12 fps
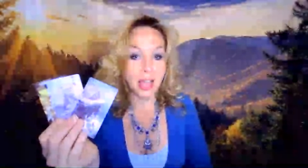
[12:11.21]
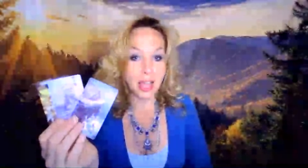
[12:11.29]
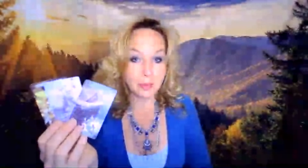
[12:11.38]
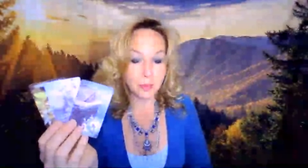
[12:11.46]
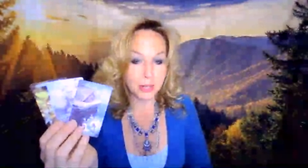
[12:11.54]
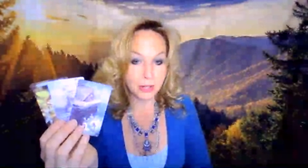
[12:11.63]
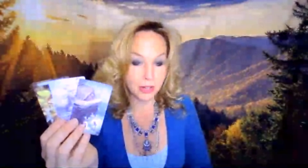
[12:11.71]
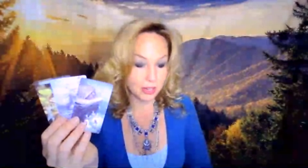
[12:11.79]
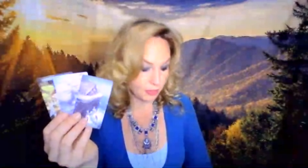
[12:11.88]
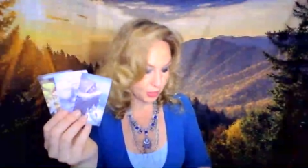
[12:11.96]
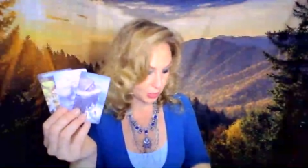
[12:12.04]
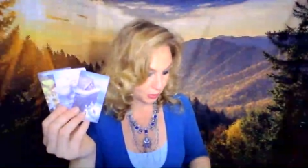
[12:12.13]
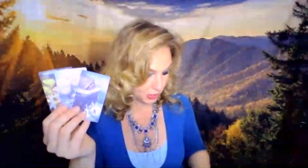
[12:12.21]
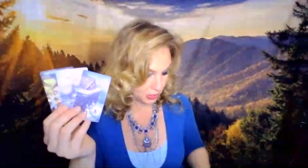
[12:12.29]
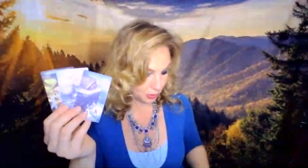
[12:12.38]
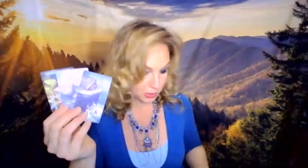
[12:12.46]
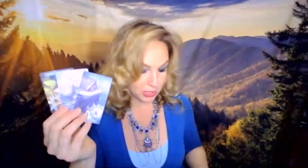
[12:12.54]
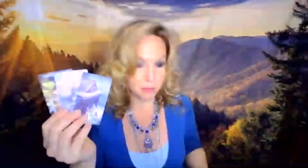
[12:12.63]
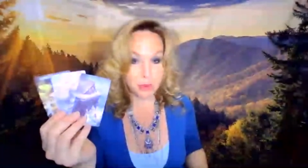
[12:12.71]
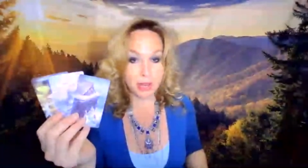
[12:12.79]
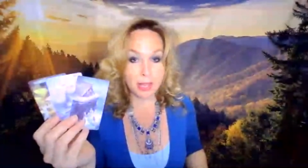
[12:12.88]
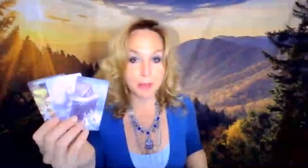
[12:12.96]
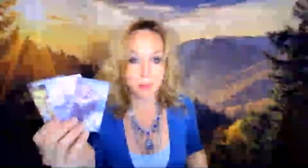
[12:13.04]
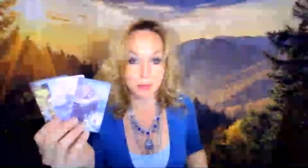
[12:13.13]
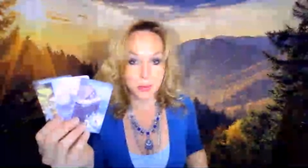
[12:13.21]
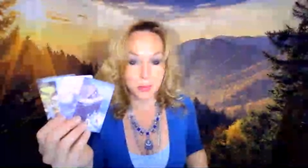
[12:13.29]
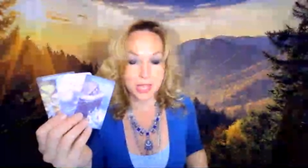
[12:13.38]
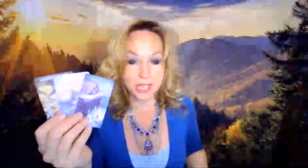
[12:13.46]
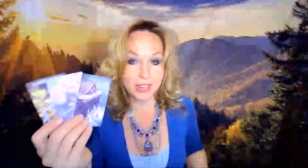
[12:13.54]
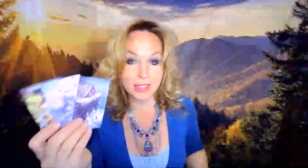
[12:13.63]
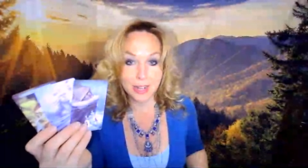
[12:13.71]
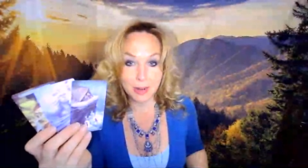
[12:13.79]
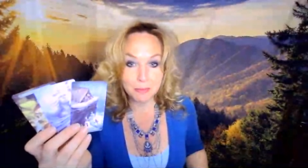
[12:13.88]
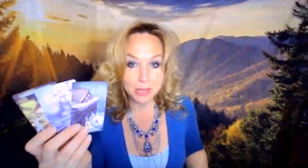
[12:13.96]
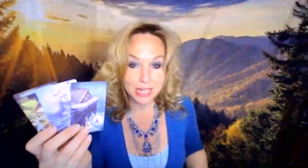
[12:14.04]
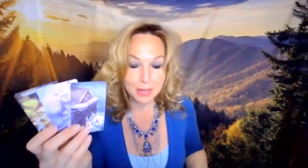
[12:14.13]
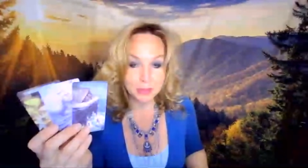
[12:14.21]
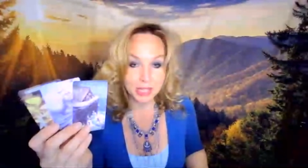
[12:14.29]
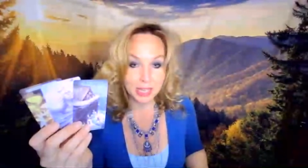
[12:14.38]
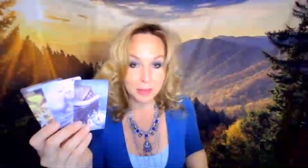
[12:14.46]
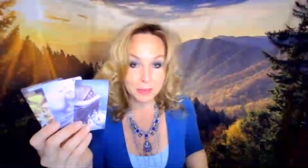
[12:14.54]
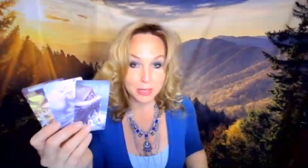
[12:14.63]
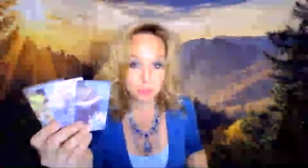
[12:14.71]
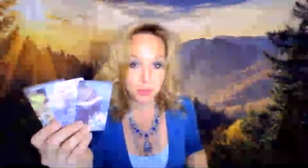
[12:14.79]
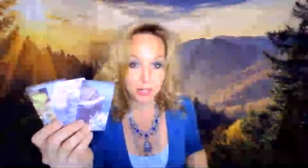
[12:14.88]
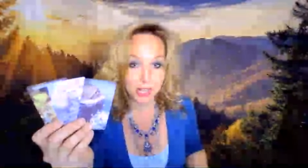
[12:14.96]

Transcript: i wonder if so and so are going to break up over the weekend and then on monday when they come into work